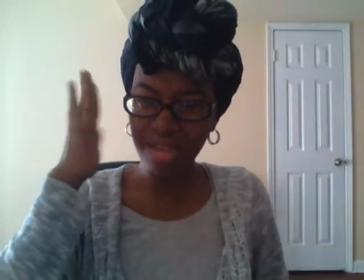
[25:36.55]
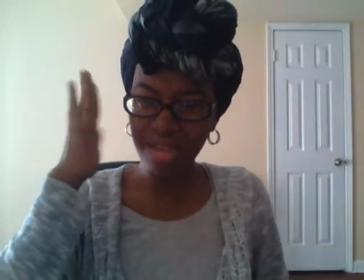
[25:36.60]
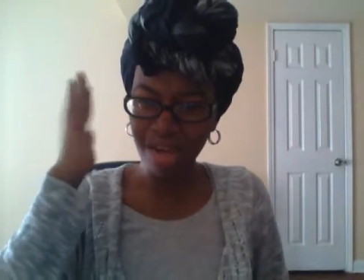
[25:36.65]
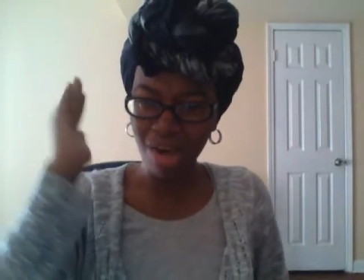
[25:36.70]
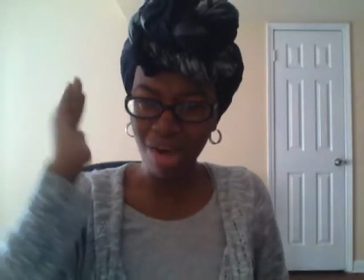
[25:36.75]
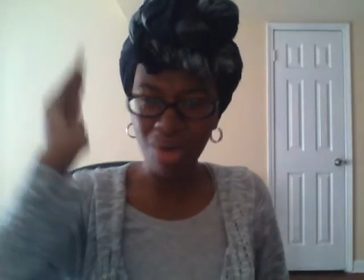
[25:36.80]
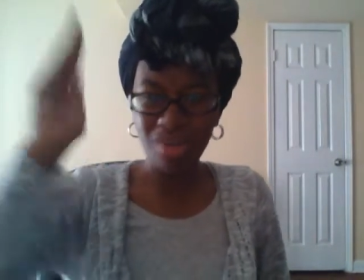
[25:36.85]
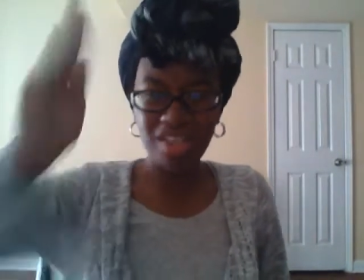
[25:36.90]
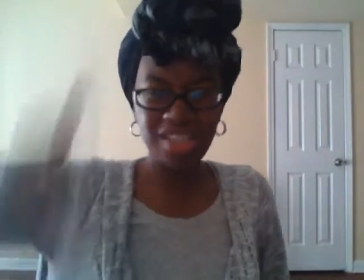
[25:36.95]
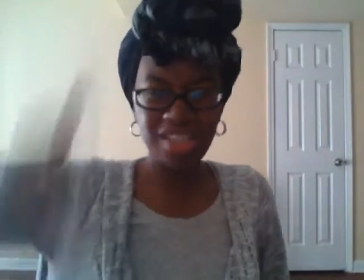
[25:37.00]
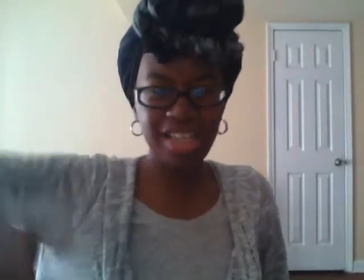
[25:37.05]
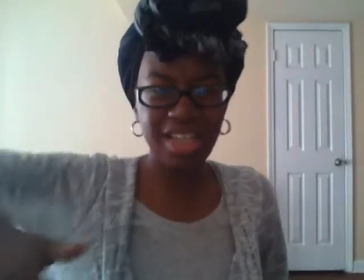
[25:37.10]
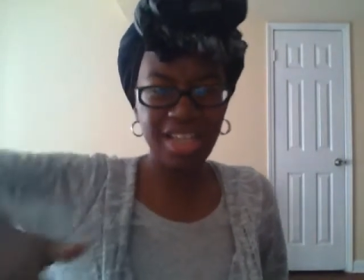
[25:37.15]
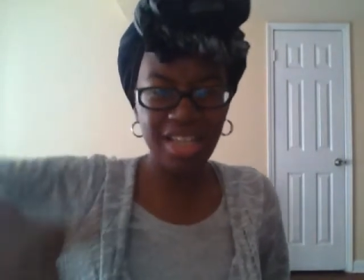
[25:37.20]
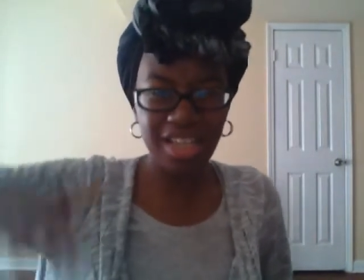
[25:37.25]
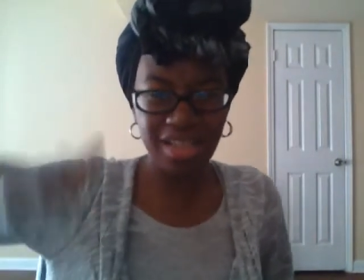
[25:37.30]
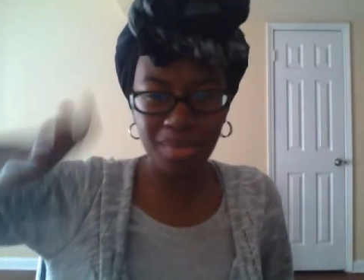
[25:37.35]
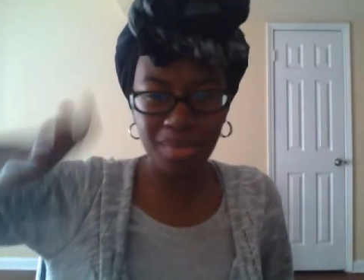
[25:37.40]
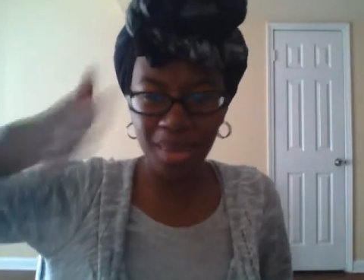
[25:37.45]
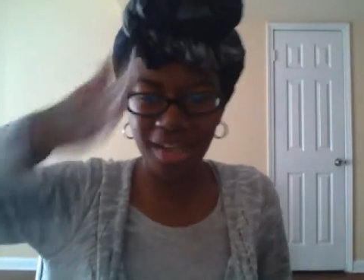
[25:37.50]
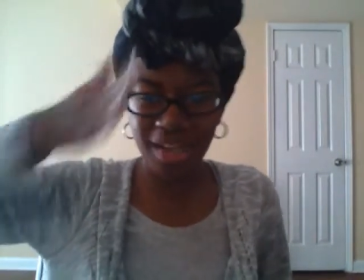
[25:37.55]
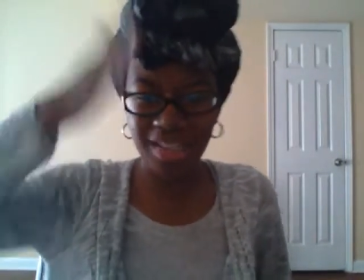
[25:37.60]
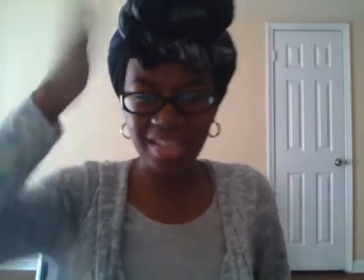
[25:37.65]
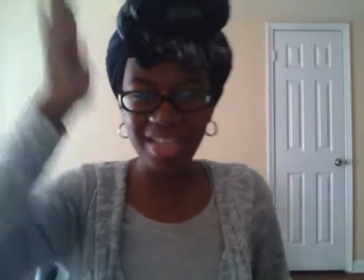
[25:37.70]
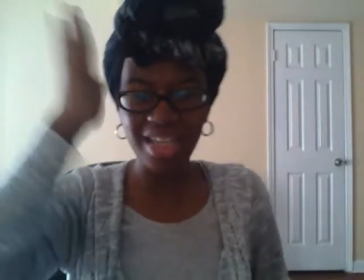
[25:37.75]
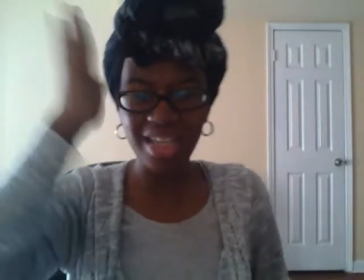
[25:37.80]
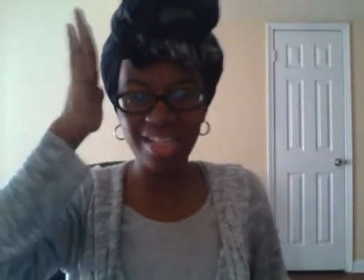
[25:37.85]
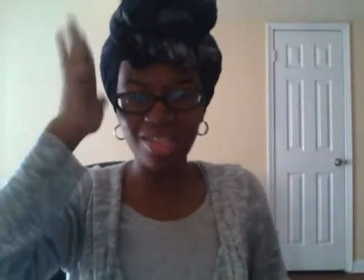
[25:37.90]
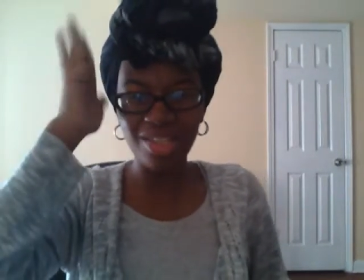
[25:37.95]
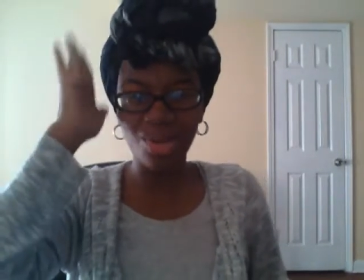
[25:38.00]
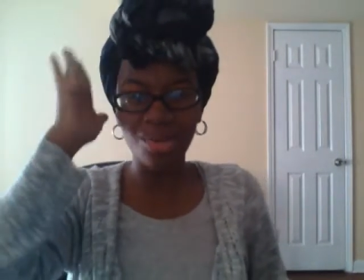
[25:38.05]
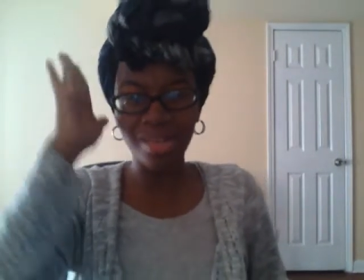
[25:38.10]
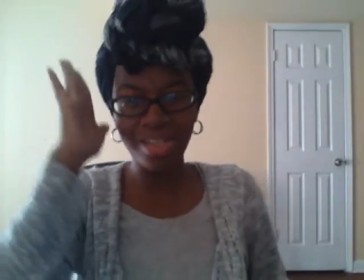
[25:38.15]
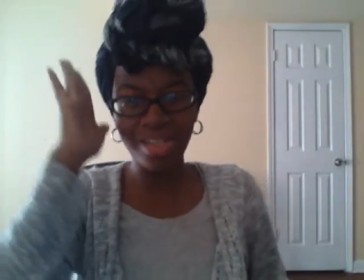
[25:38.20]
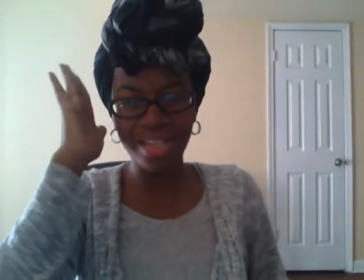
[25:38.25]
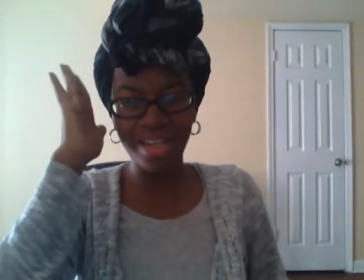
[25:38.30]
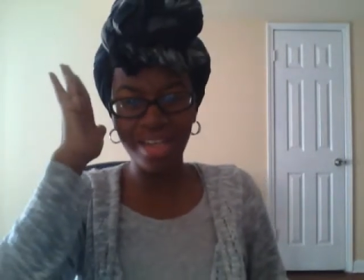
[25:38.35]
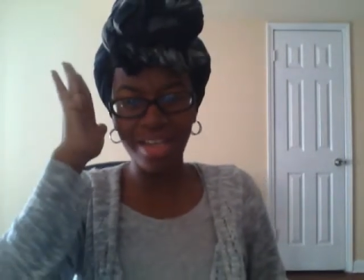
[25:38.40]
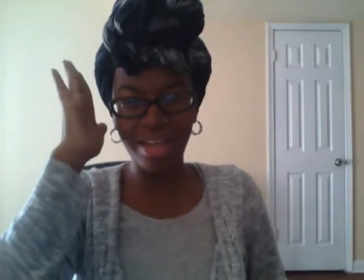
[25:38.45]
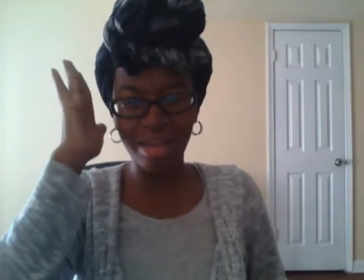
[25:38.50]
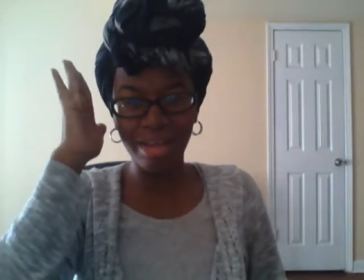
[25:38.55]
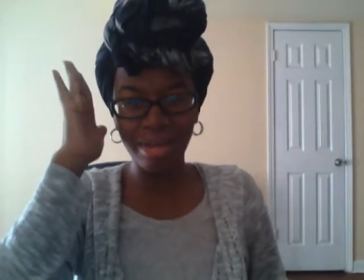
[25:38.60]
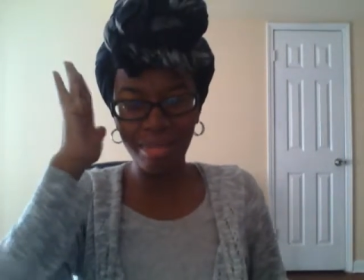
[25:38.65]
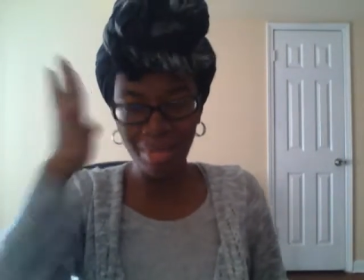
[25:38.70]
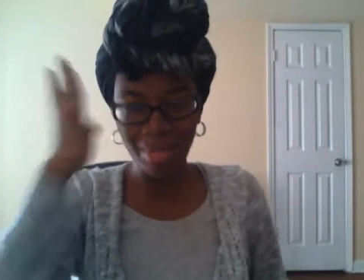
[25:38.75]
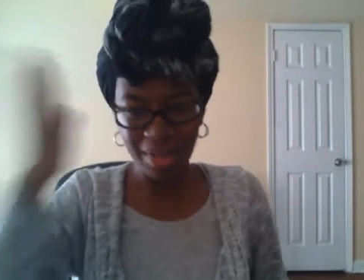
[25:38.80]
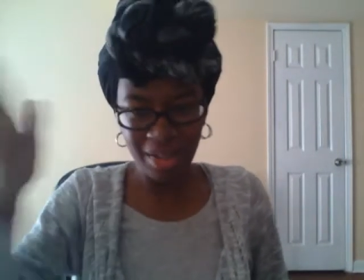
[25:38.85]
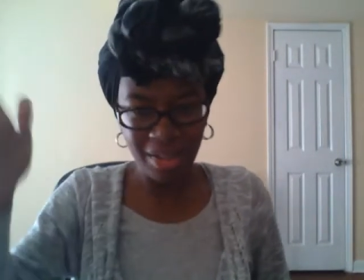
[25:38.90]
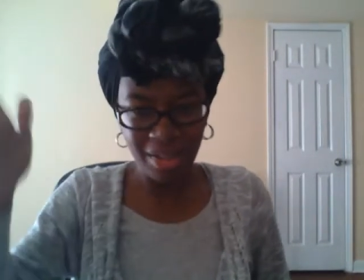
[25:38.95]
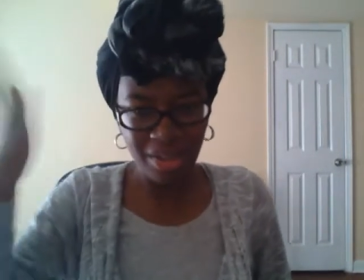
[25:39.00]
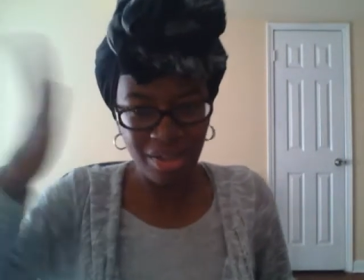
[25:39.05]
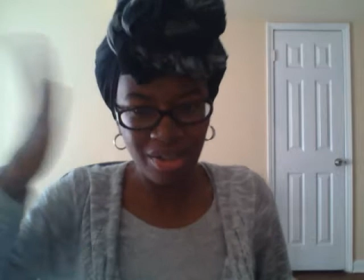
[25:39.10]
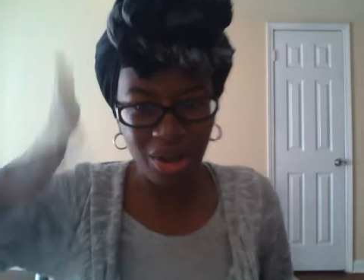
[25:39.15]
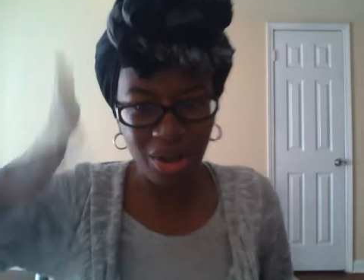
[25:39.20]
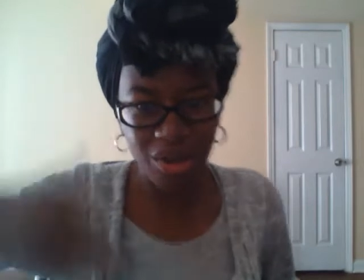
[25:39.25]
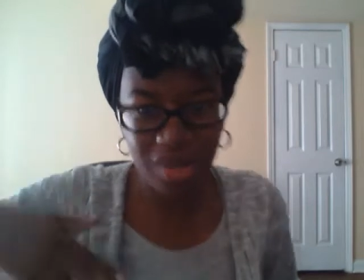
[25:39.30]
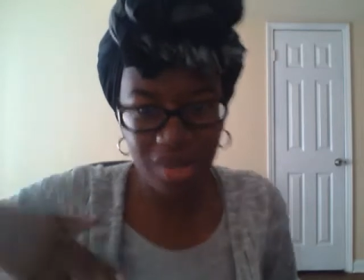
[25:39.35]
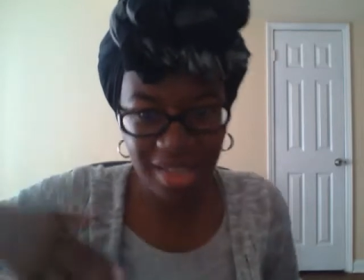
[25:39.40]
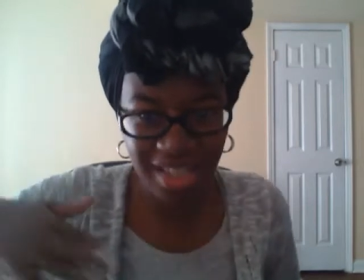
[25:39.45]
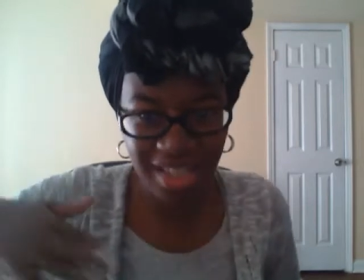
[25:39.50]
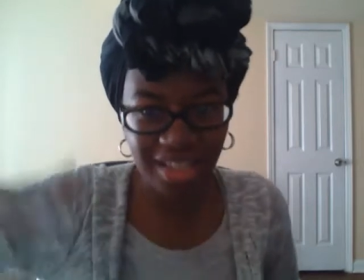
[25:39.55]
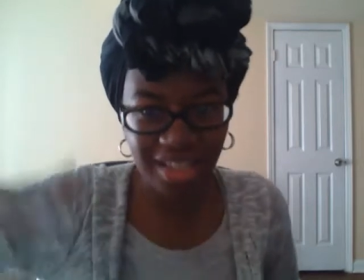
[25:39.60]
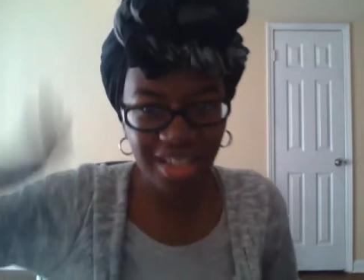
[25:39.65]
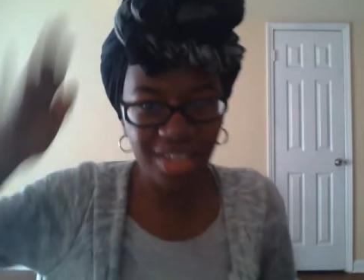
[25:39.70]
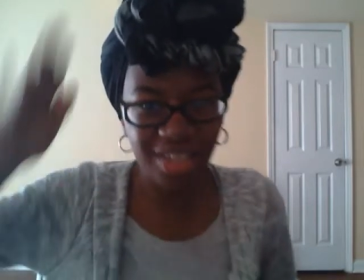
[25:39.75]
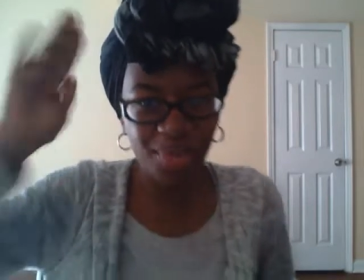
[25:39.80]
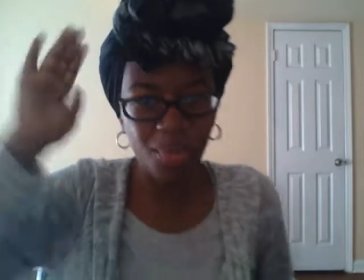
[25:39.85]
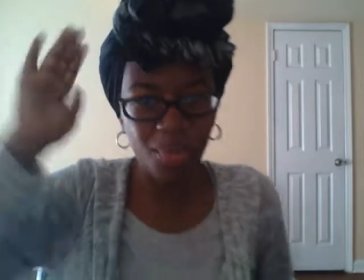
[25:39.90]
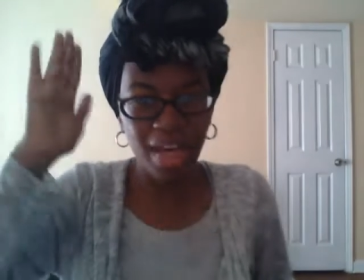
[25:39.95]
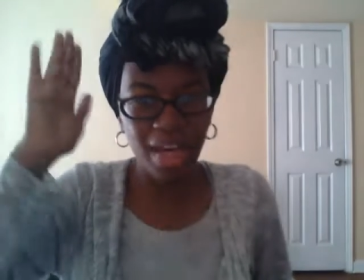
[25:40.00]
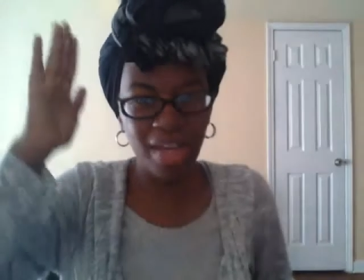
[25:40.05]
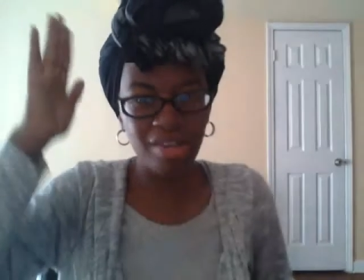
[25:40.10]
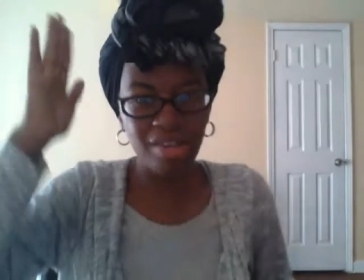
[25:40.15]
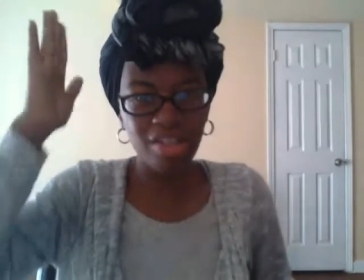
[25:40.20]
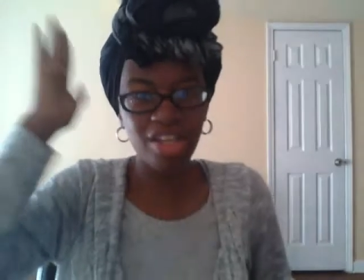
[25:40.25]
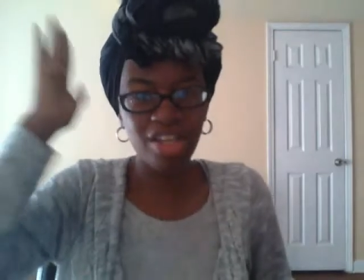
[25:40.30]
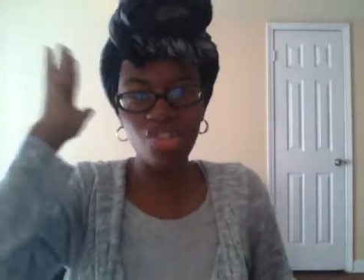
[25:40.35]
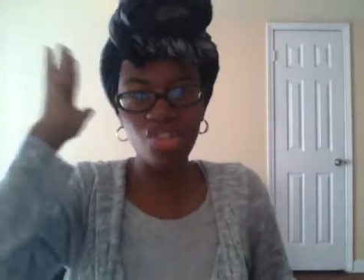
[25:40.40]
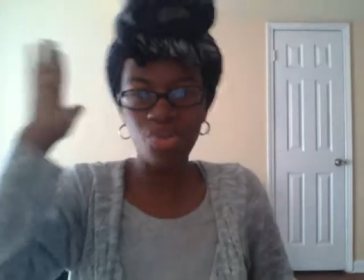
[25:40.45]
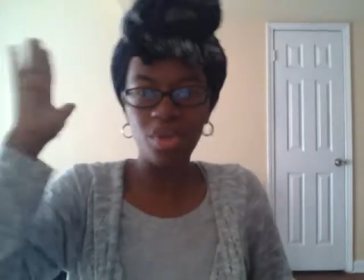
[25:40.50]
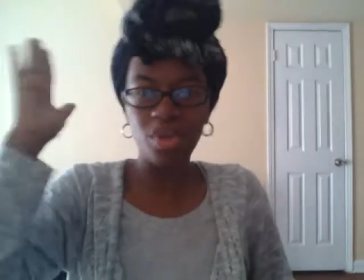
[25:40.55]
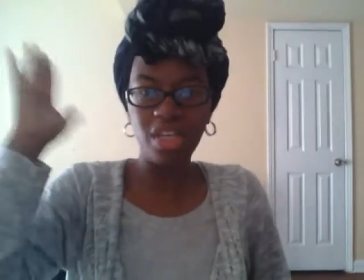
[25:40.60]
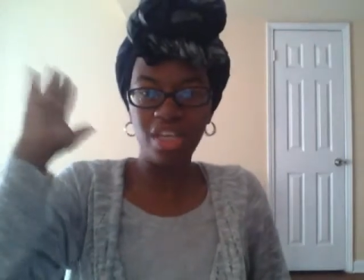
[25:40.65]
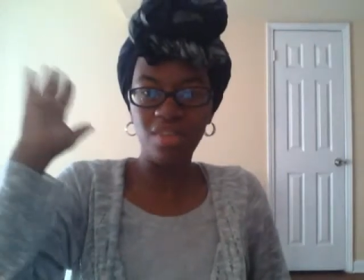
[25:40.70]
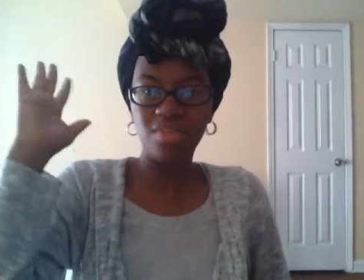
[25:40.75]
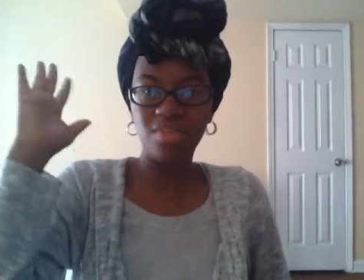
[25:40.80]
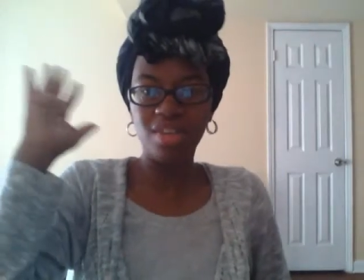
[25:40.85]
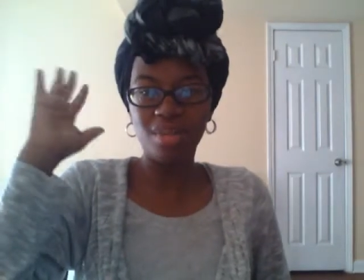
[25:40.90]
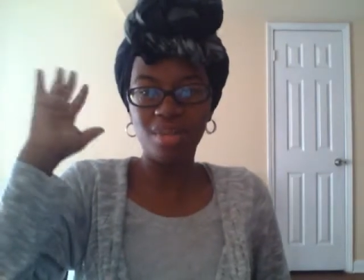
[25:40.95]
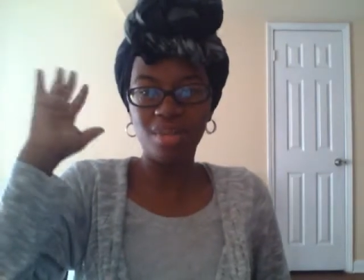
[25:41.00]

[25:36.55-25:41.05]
All of a sudden it's about sex all the time all of a sudden he whining because you ain't giving